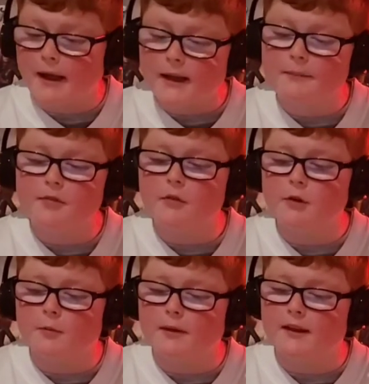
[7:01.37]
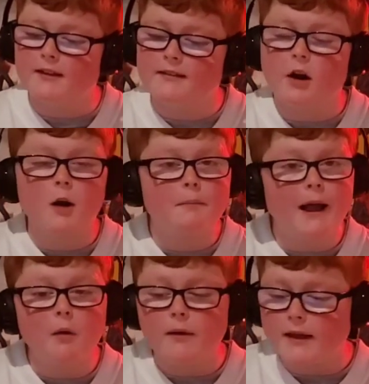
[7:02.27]
might come sooner because our
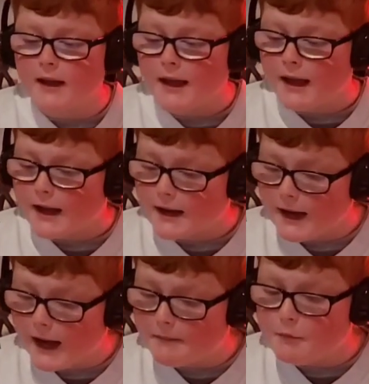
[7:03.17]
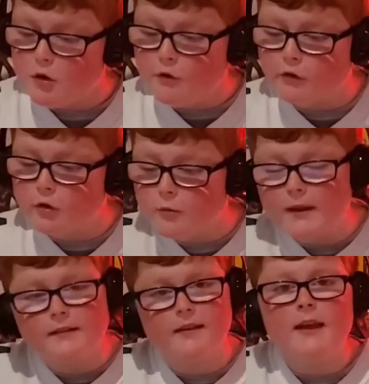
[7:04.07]
bye week got moved to
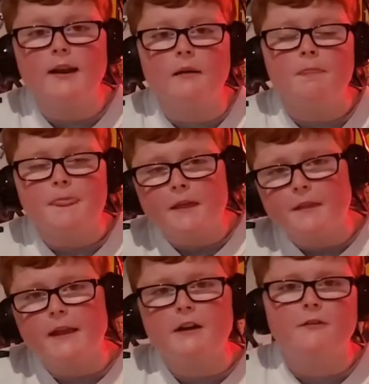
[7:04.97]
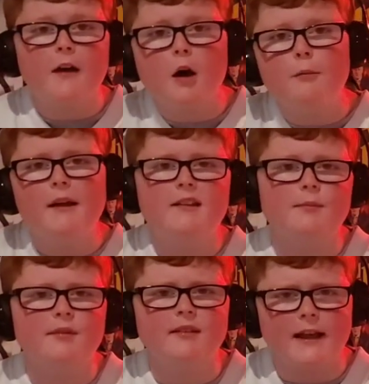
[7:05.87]
week 10. The NFL made
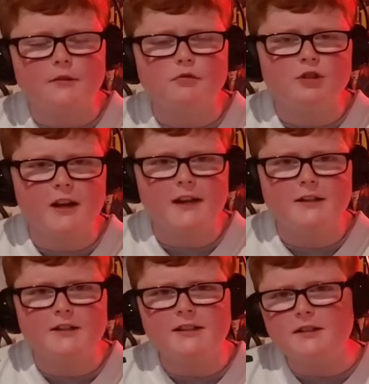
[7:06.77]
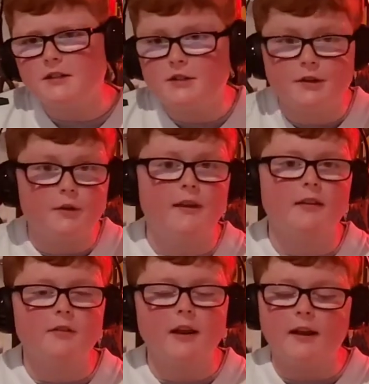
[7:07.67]
some schedule changes, you know,
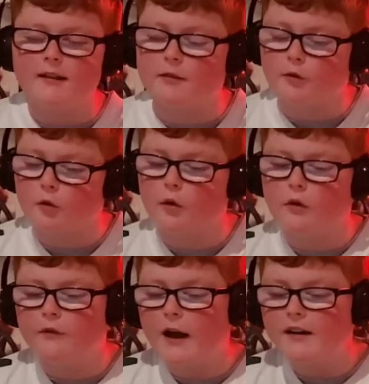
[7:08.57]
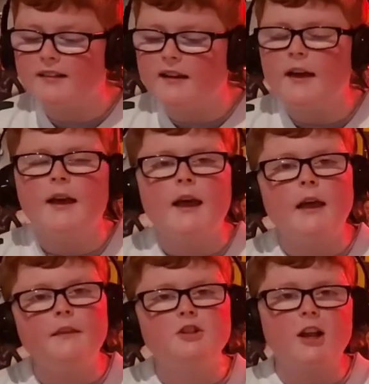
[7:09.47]
yesterday because of coronavirus,
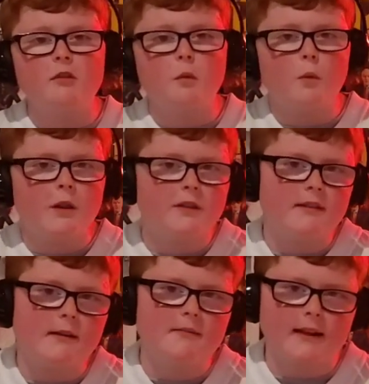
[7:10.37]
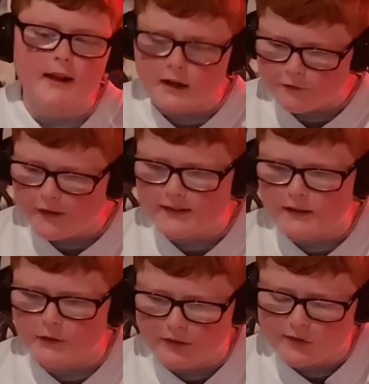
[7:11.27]
and the Jets were one of the teams that got
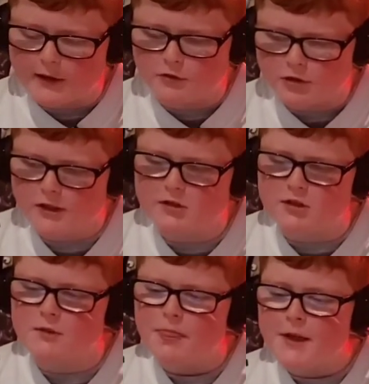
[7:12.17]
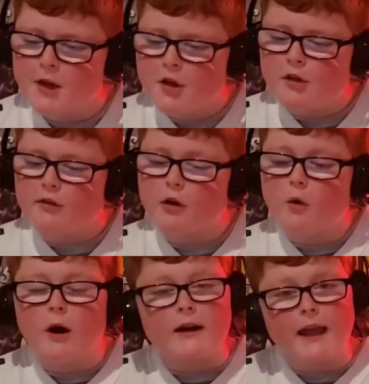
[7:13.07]
affected in the schedule changes.
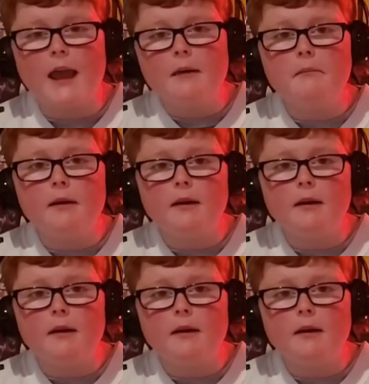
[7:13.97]
So our game